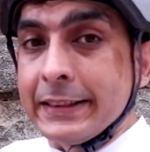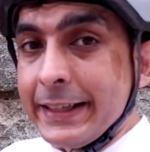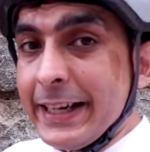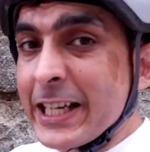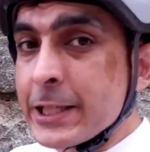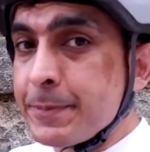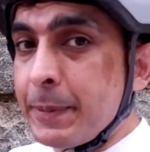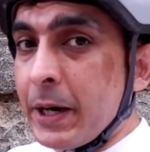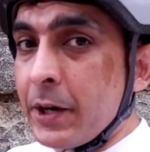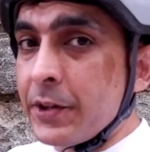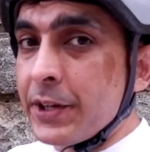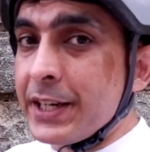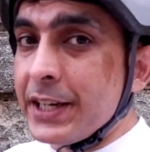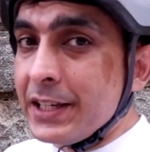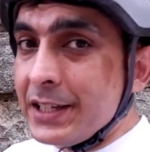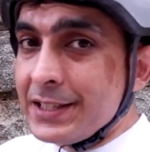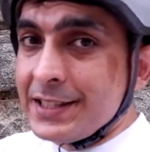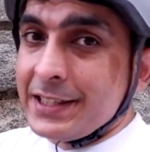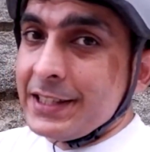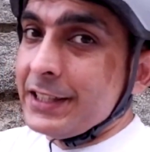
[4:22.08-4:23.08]
Next part of the
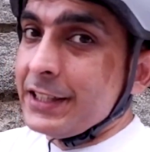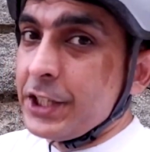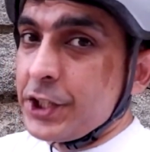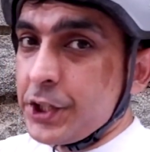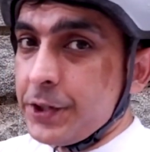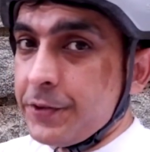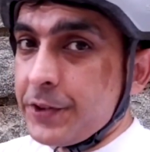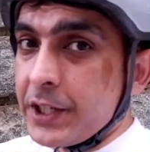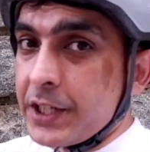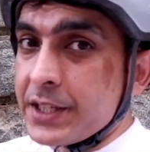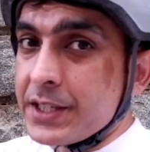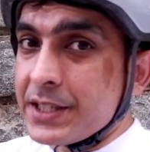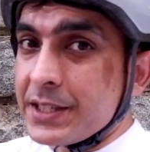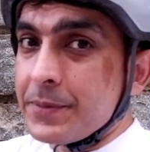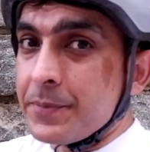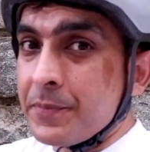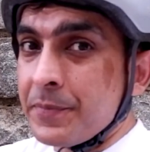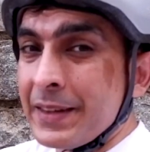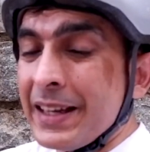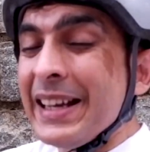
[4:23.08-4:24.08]
gears, the shifters.
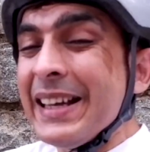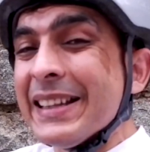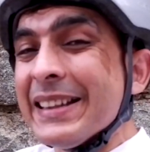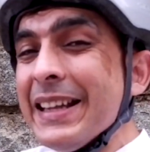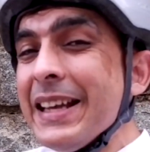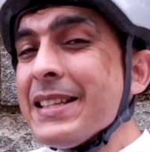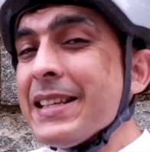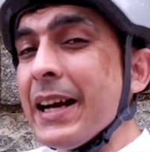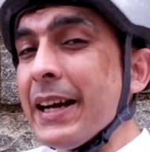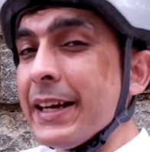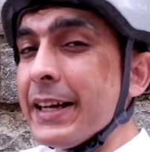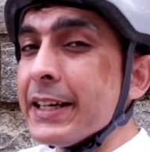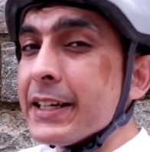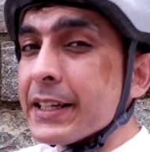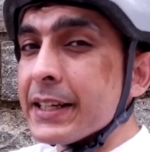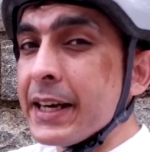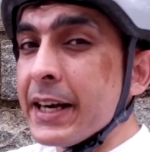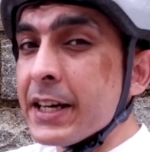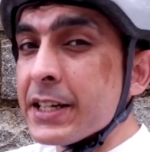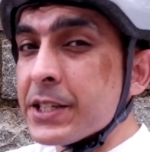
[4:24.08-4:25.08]
These are
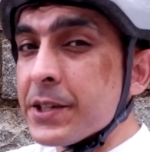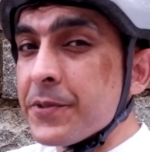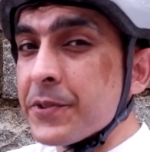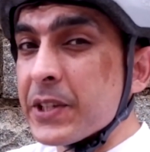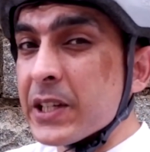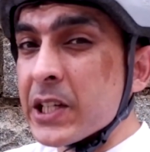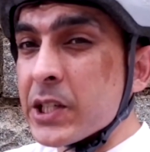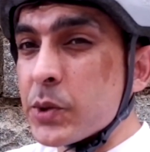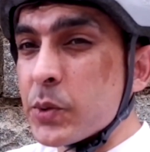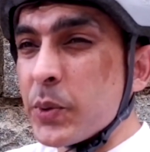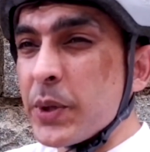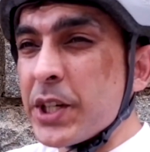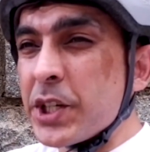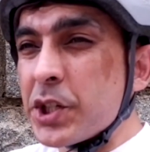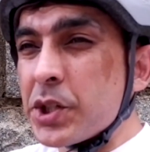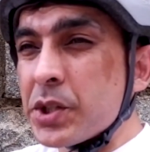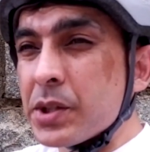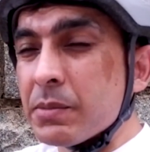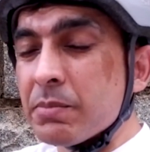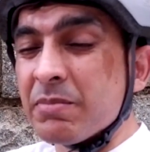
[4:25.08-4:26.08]
integrated shifters,
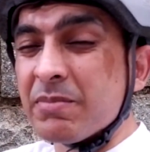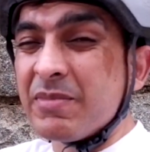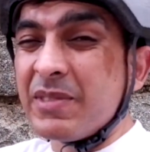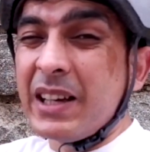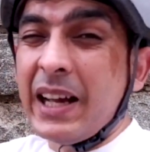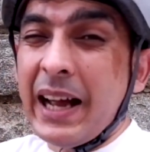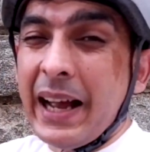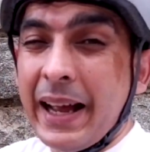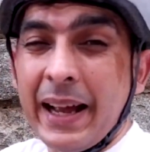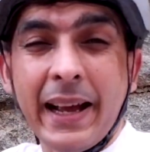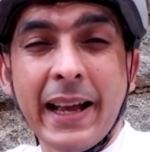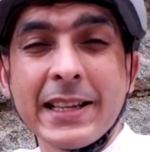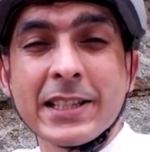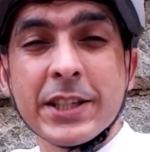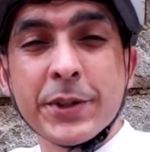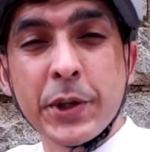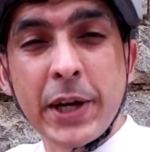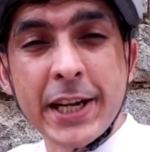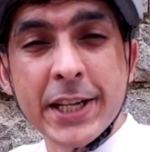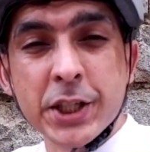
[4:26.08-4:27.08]
which, as
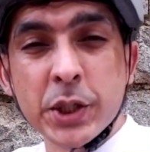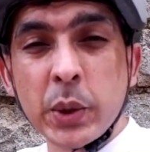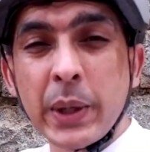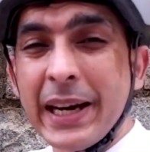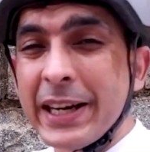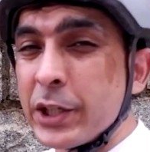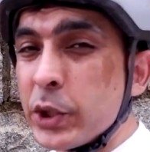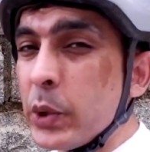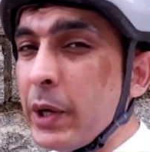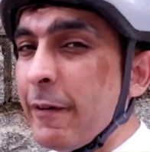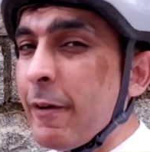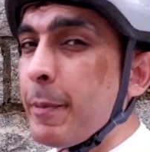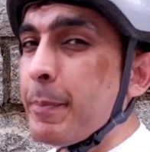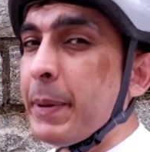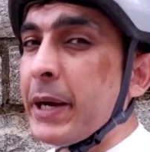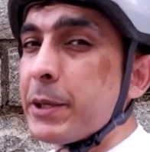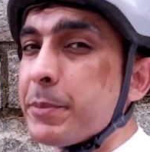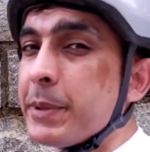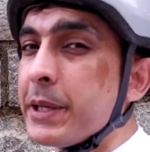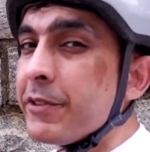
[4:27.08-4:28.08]
you guys know, I do have a
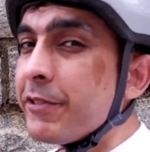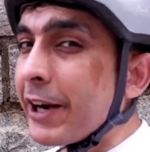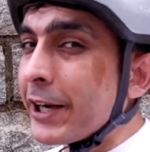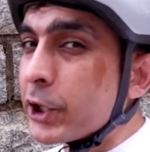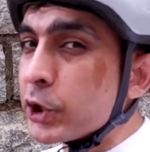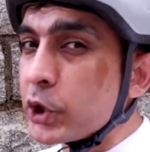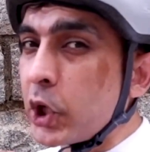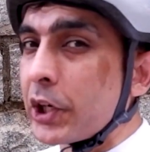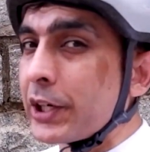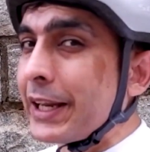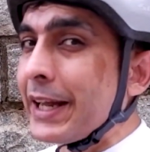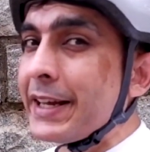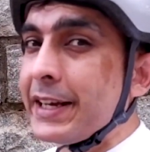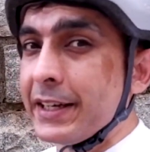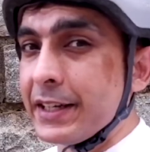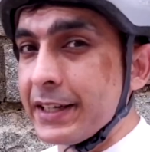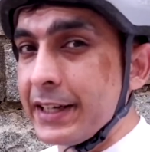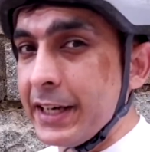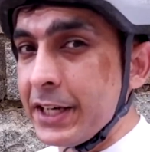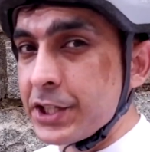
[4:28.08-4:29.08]
pet peeve. I do not like
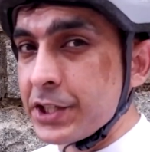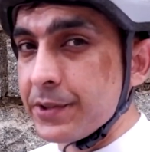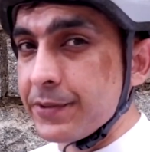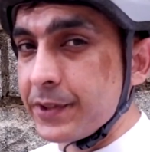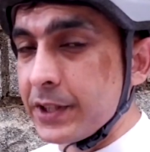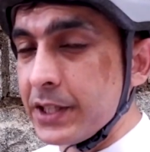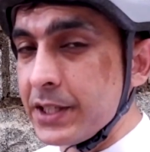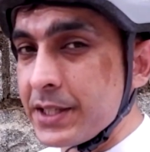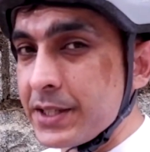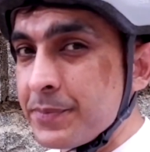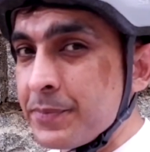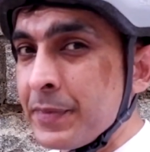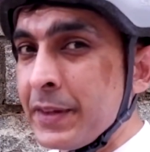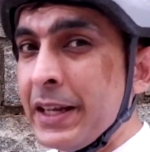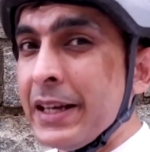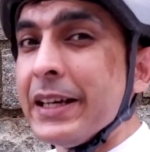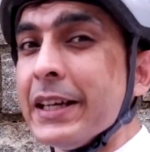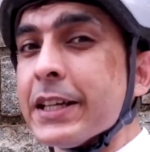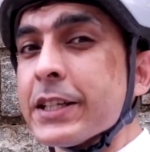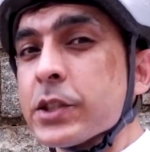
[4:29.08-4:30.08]
integrated shifters.
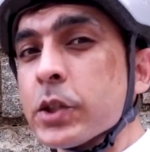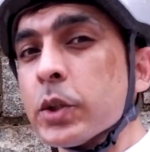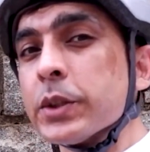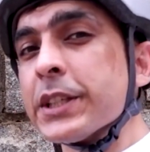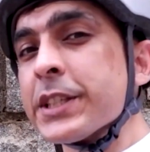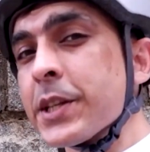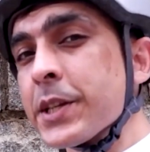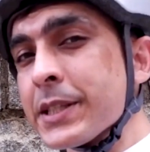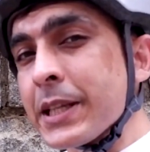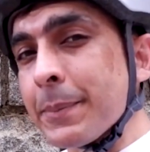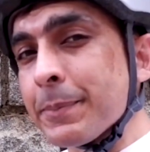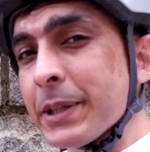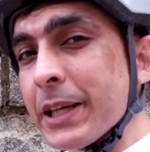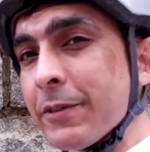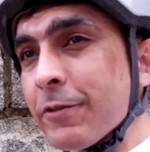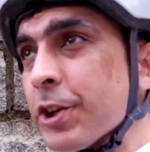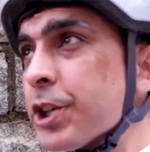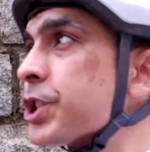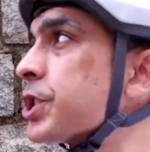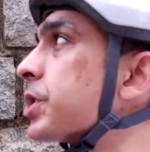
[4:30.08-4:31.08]
So this is
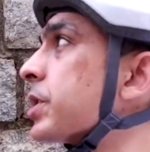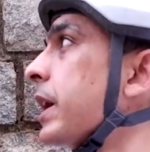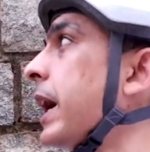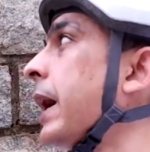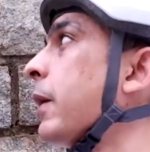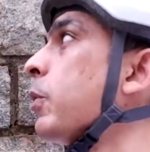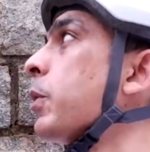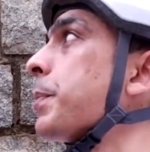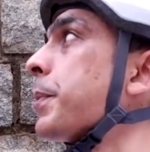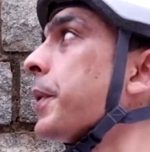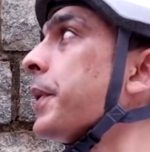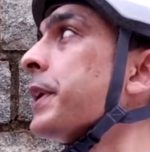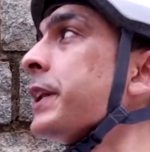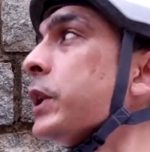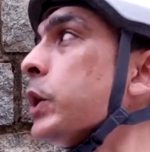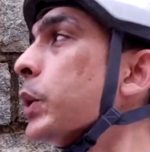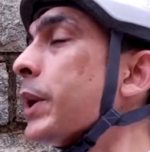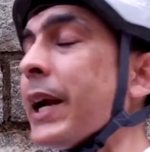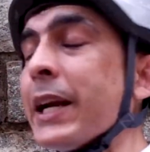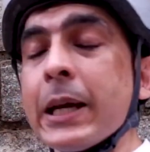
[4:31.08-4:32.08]
something which I would probably
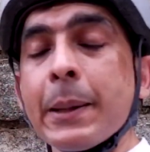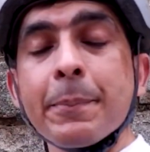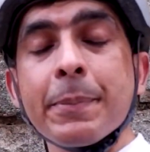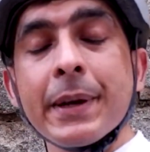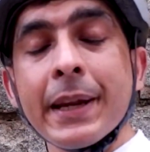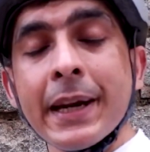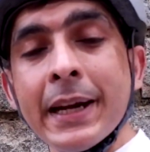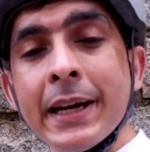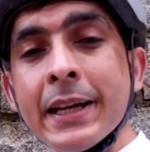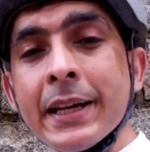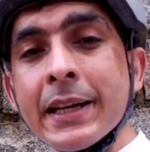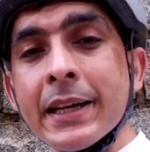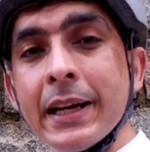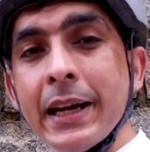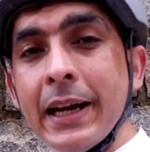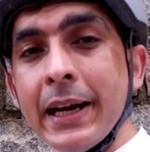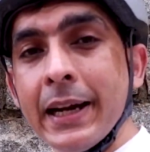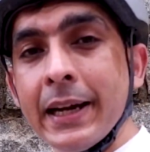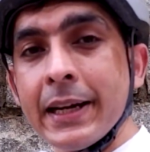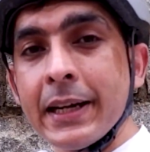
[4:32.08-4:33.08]
look at upgrading
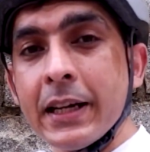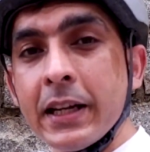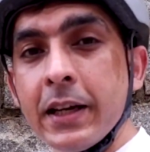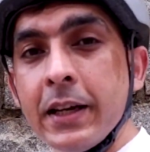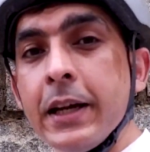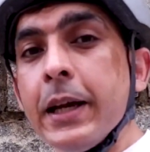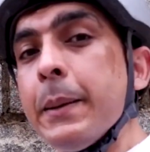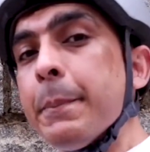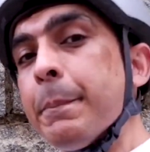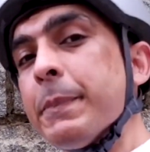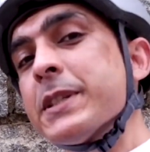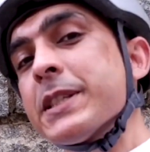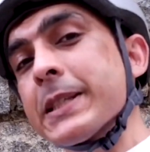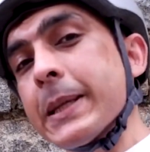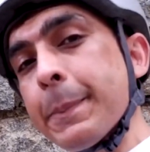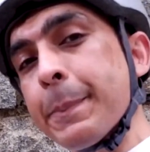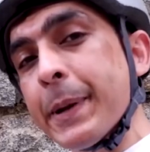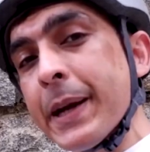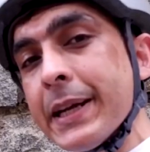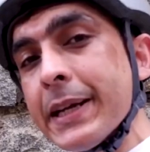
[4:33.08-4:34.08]
and
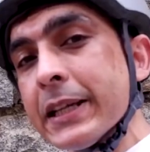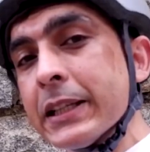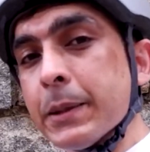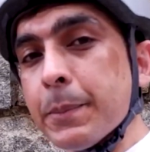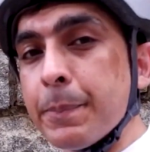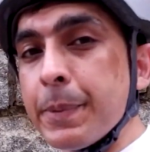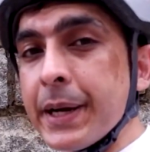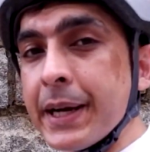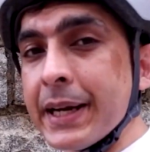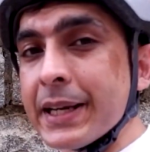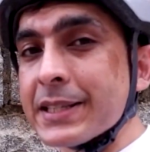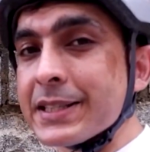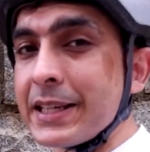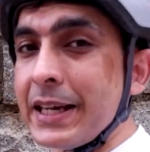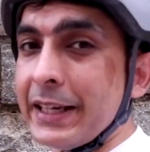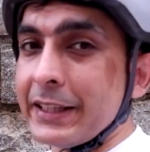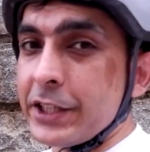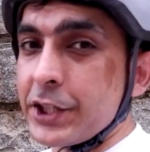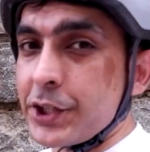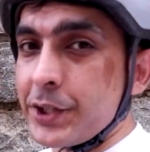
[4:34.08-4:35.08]
separating the brakes
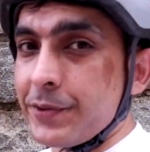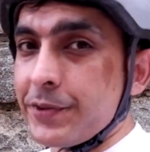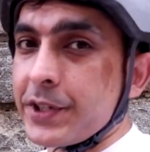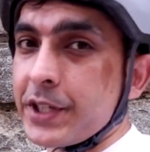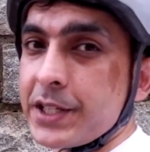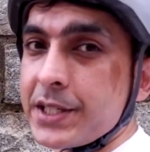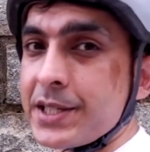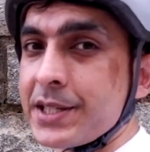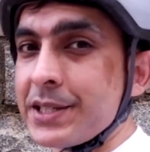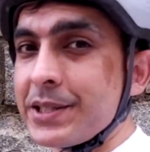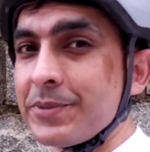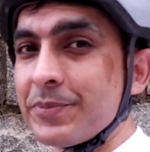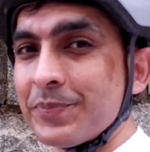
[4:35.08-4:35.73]
and the shifters.